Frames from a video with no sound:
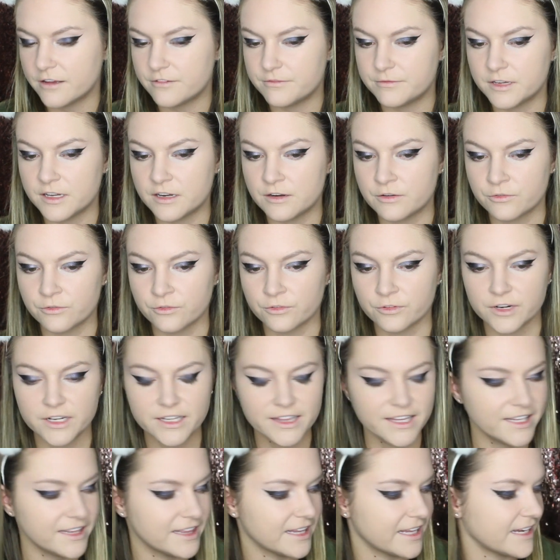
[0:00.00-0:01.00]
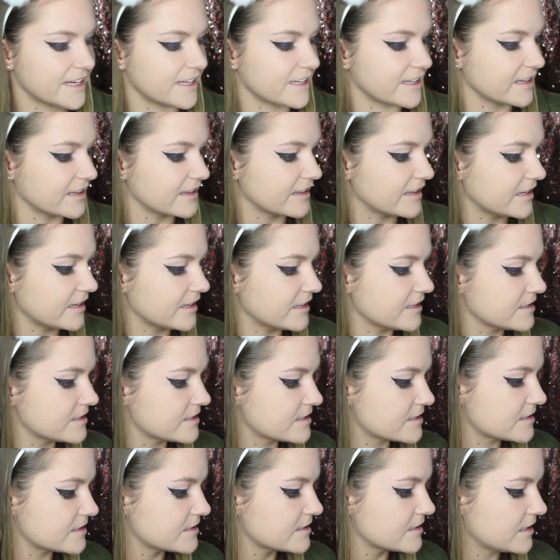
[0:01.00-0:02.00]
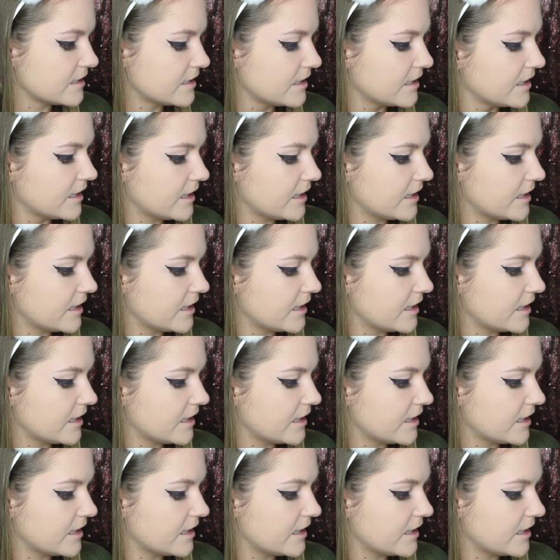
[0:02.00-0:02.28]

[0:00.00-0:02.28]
I've been really liking this.